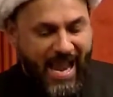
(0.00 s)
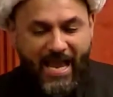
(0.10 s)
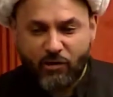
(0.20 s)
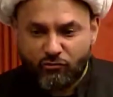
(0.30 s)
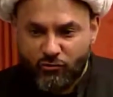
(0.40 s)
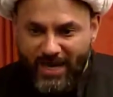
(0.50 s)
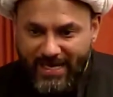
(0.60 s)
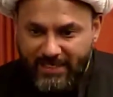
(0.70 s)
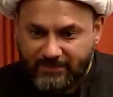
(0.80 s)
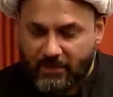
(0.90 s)
and
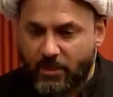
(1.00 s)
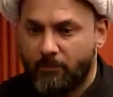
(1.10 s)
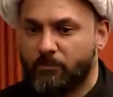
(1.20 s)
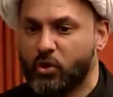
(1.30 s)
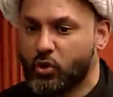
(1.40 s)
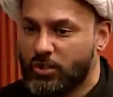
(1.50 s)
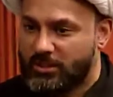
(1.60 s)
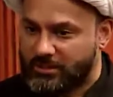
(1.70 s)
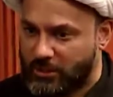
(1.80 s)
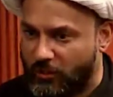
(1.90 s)
raise a
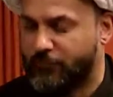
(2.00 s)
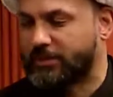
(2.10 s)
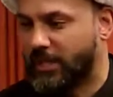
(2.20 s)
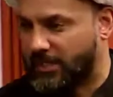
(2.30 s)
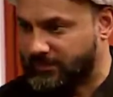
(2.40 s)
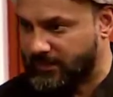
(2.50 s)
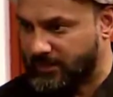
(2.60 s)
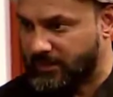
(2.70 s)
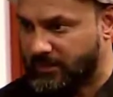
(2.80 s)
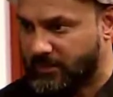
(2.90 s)
community of fatas
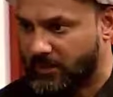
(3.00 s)
indeed.